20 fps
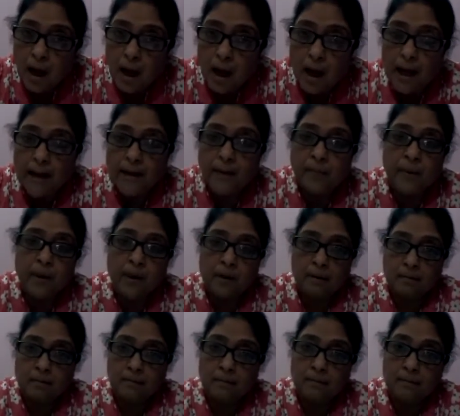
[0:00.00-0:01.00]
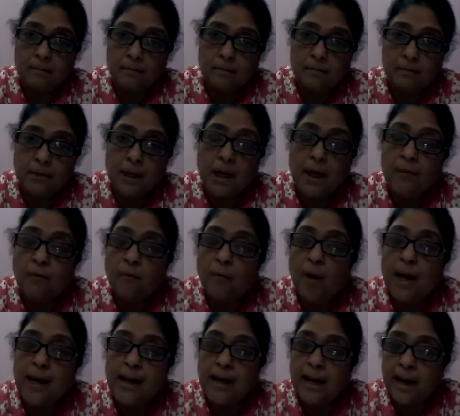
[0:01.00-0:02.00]
animal in
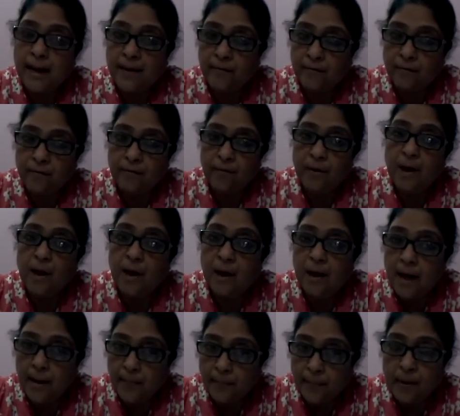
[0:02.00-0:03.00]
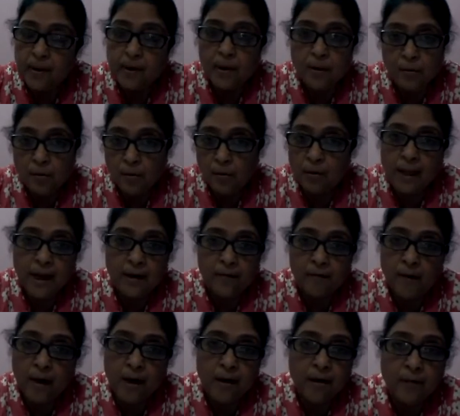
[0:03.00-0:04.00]
wildlife, leopard, you know
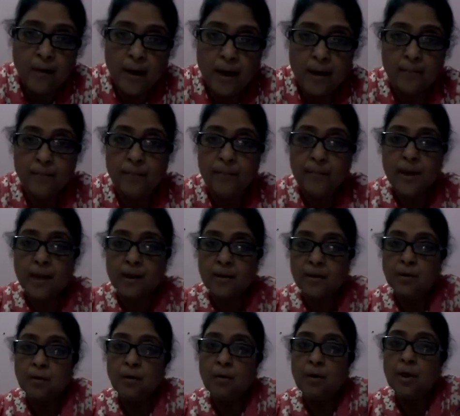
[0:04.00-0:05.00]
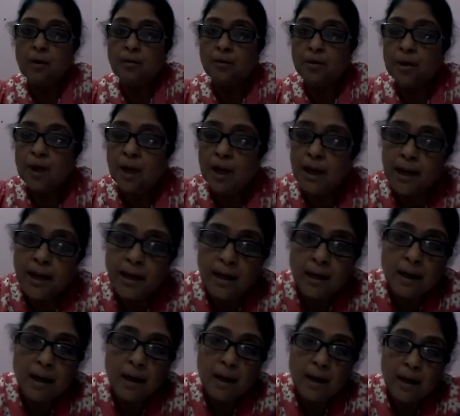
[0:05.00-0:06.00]
that very well. So usually
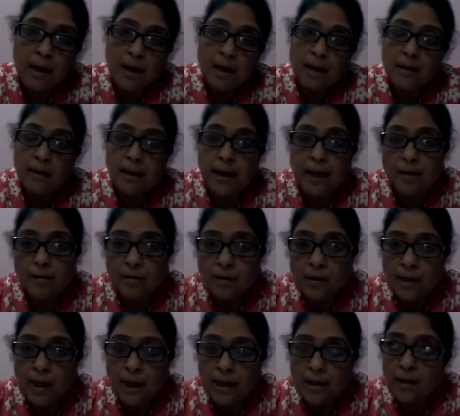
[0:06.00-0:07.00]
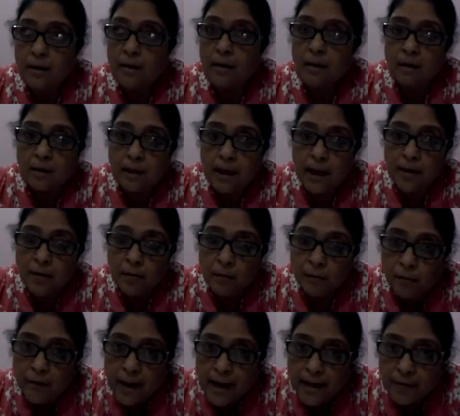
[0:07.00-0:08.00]
they do sit or they do
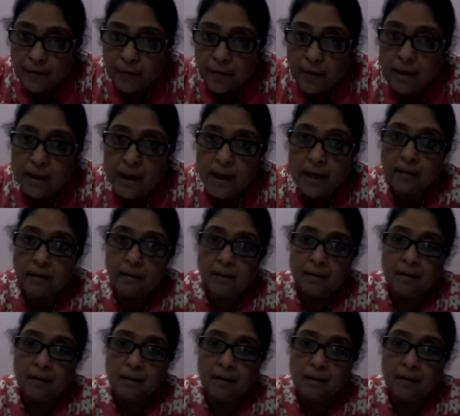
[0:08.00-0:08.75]
wait for their